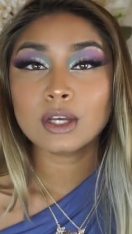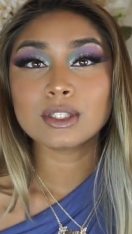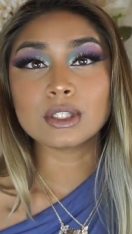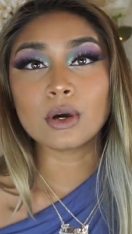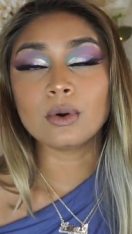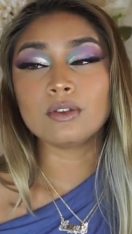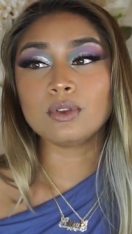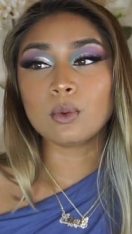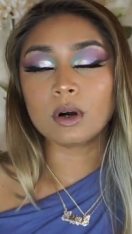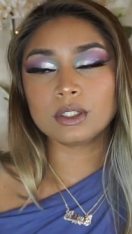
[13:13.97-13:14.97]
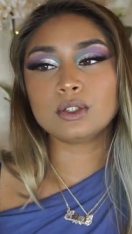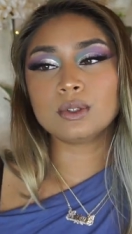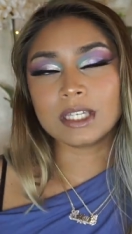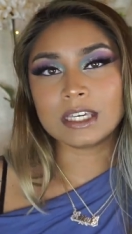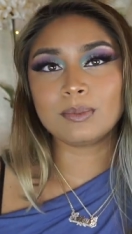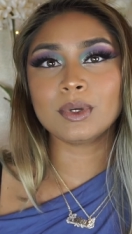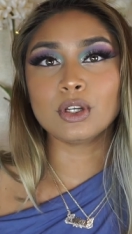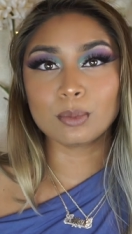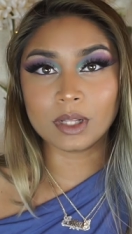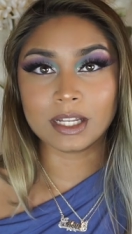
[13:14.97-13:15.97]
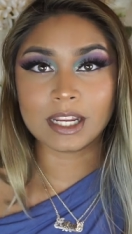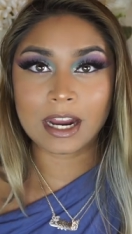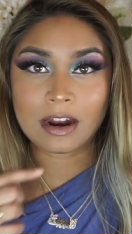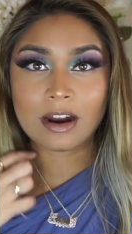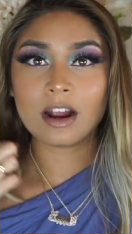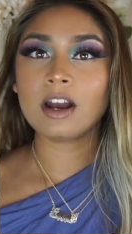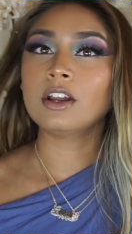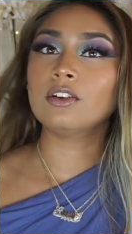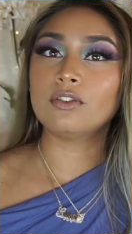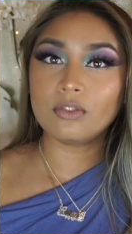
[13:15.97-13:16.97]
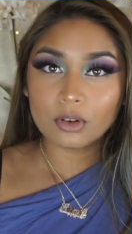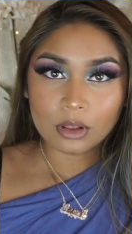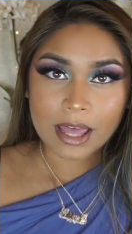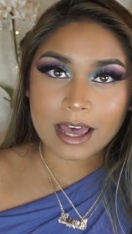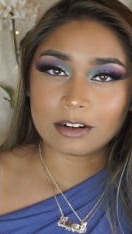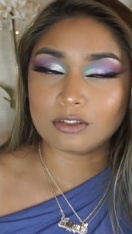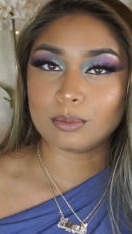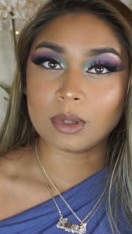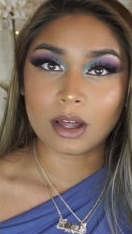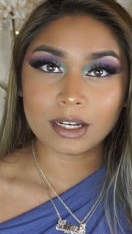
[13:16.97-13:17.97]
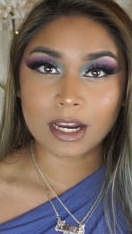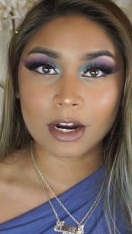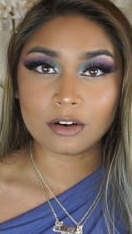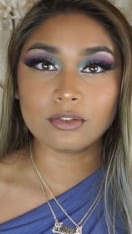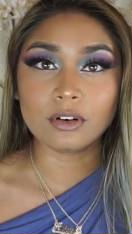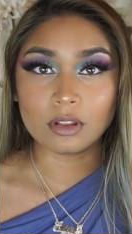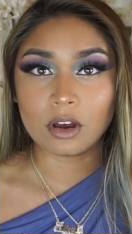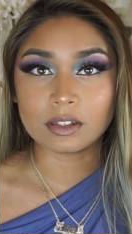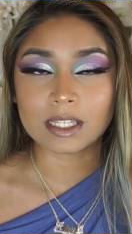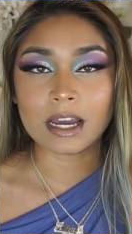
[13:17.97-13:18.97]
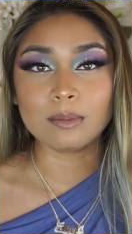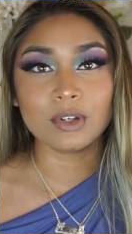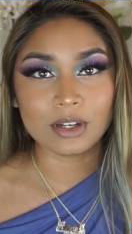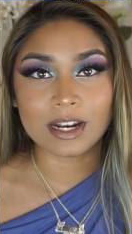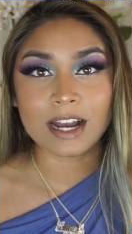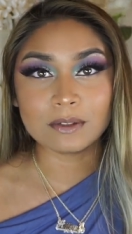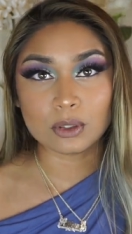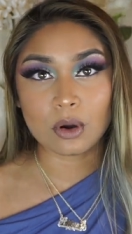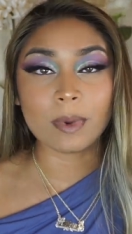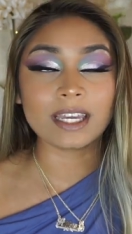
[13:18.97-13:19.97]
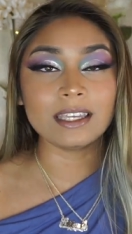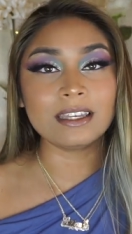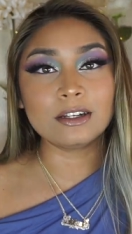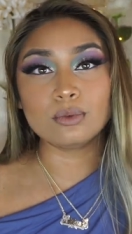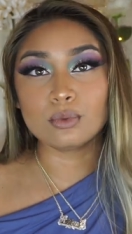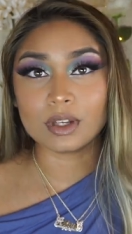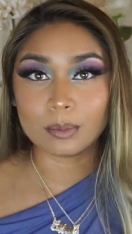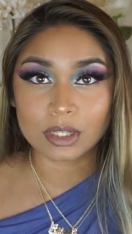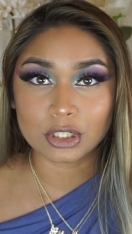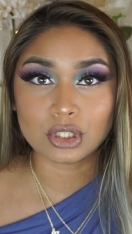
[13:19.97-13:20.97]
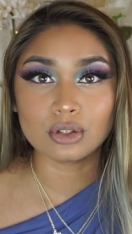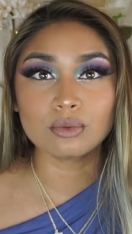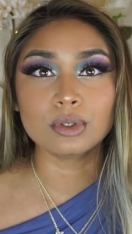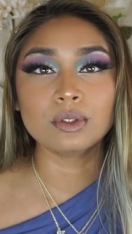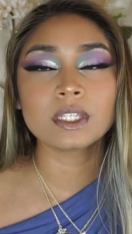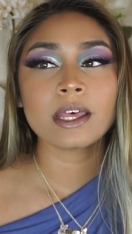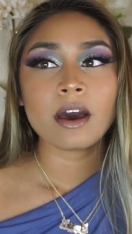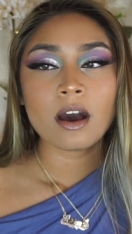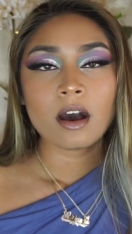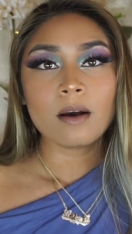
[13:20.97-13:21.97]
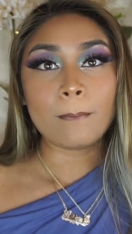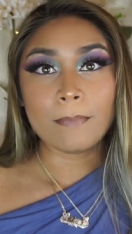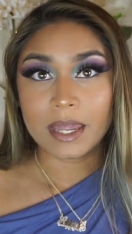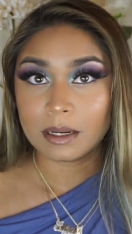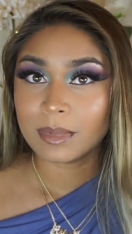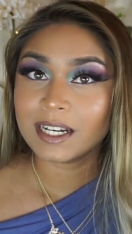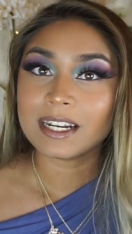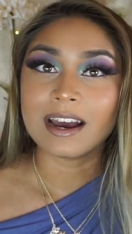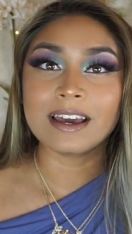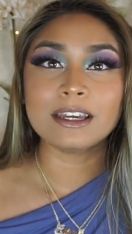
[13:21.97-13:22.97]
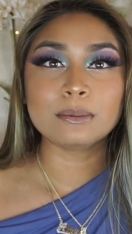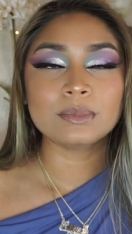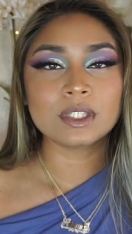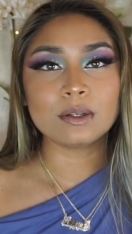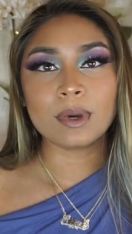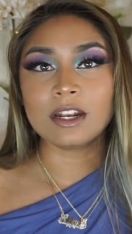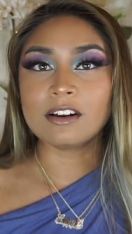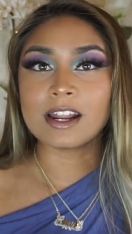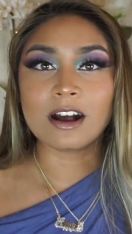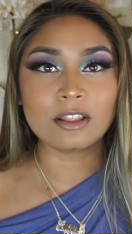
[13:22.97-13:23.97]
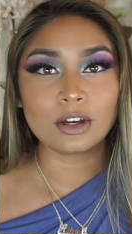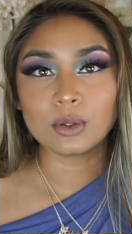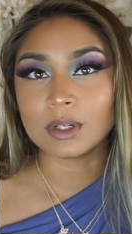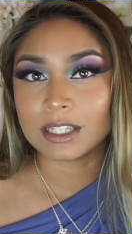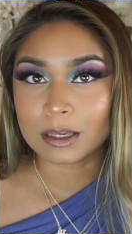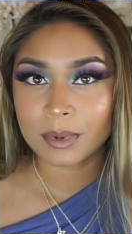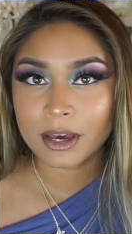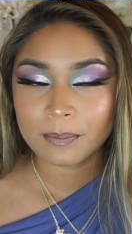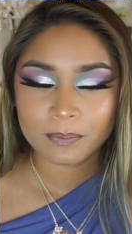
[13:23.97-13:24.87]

So if you want to keep your blonde hair, your full head of blonde hair for a long time, you're going to have to go back in and re-bleach your roots many many times depending on how long you want to keep it.